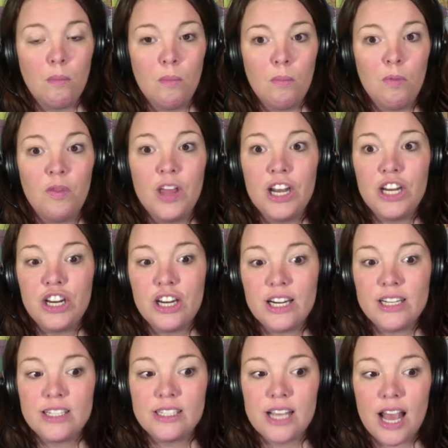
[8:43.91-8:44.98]
Then you need
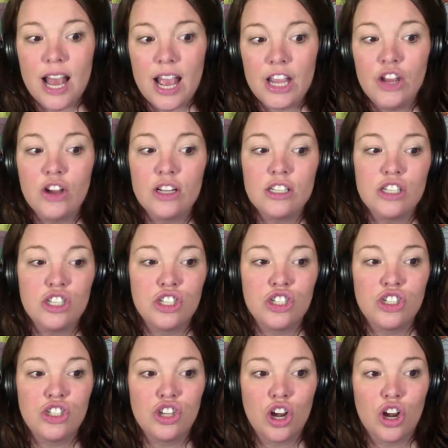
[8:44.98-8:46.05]
to say, you can
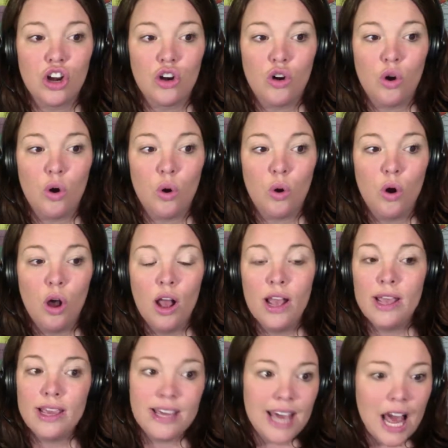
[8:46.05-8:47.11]
circle
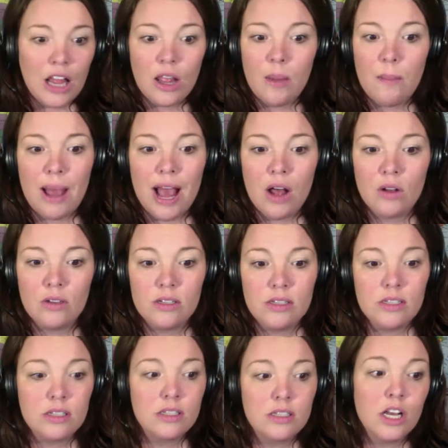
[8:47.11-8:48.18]
Yellow
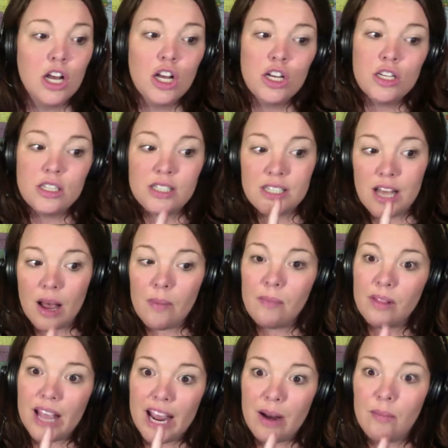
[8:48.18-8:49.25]
Mountains. Some
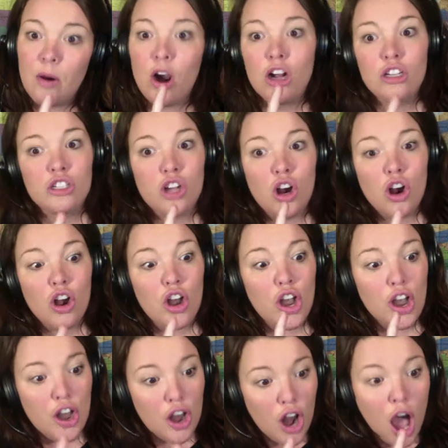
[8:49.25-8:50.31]
landmarks are
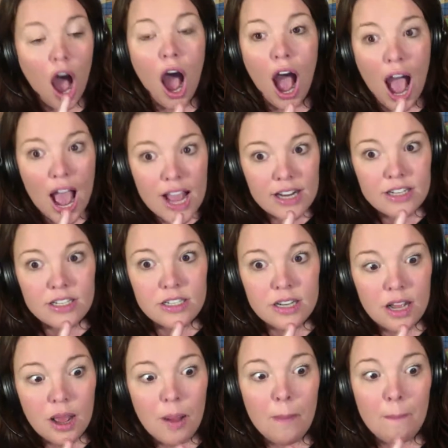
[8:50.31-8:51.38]
not
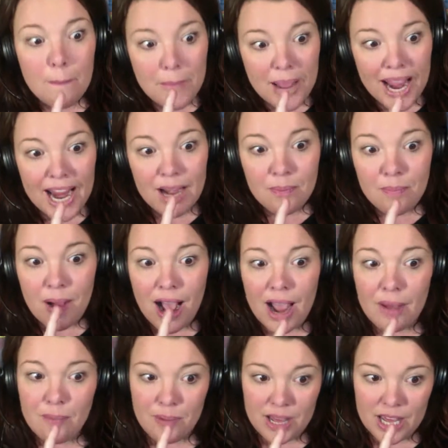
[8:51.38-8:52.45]
made by
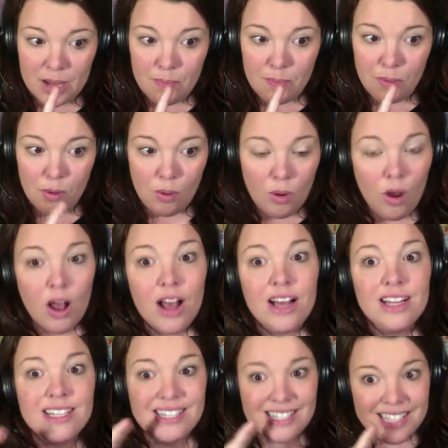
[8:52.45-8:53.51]
people.
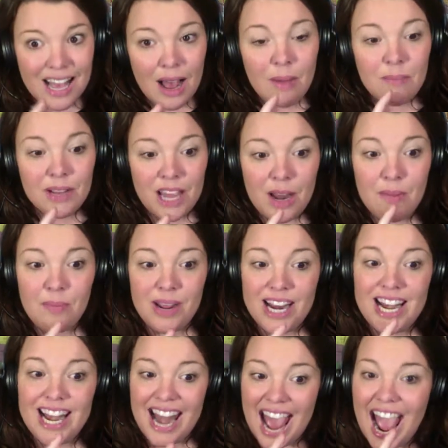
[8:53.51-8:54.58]
Some can be
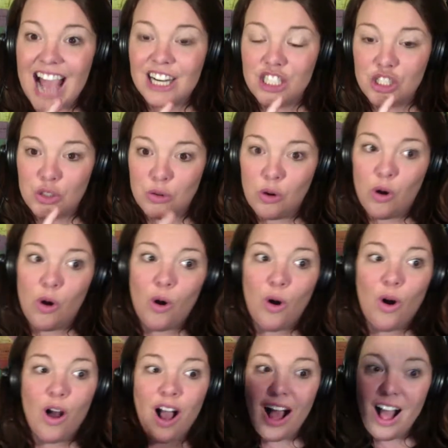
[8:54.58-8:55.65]

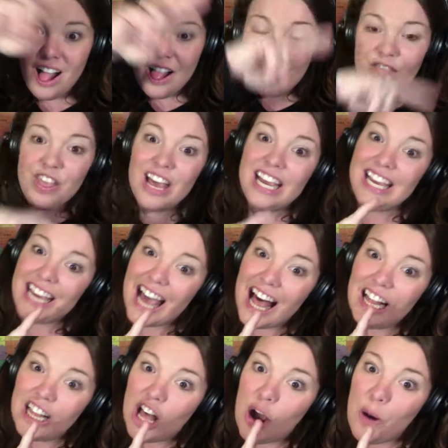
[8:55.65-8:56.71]
natural. The
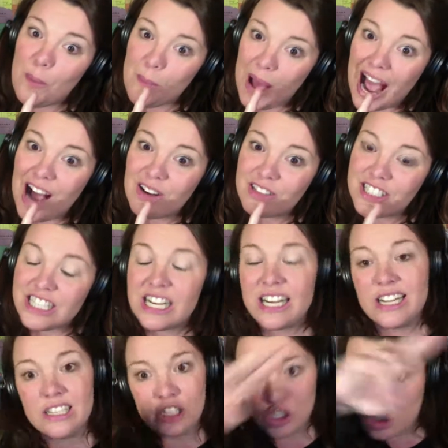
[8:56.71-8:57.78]
Yellow
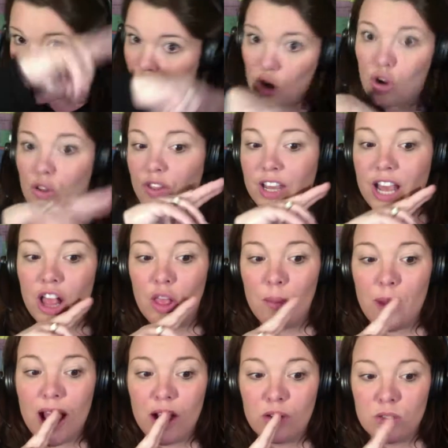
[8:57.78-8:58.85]
Mountains. Circle the Yellow
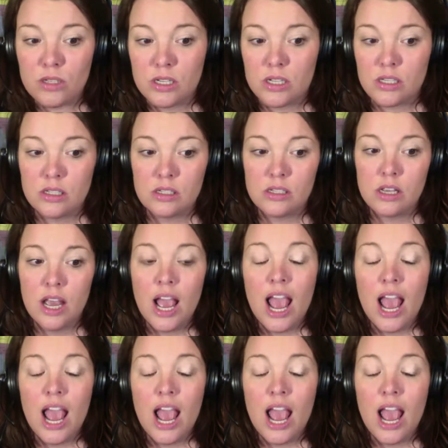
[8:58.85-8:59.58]
Mountains.